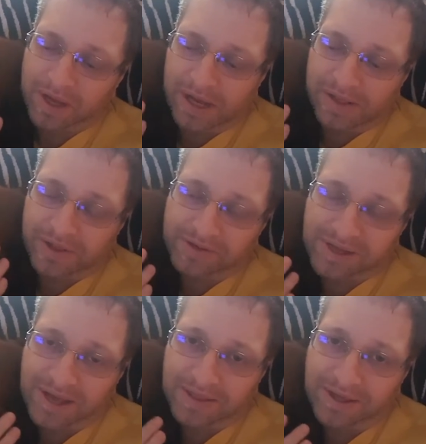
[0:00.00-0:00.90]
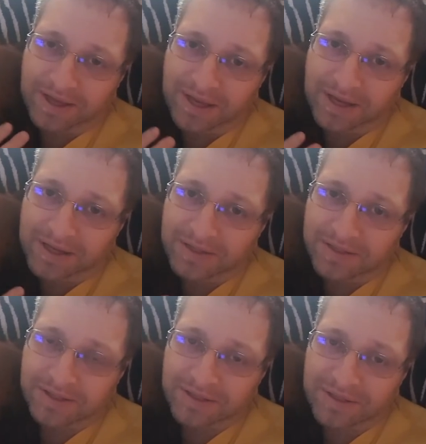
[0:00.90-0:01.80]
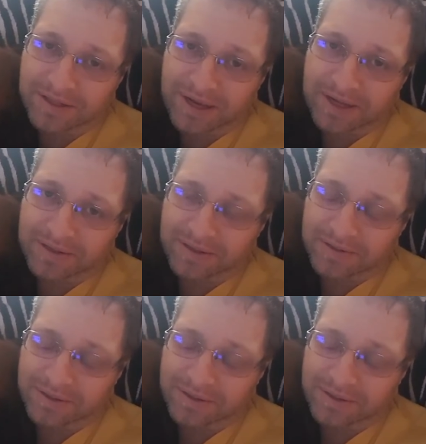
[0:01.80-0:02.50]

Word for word: And the sad thing is, is that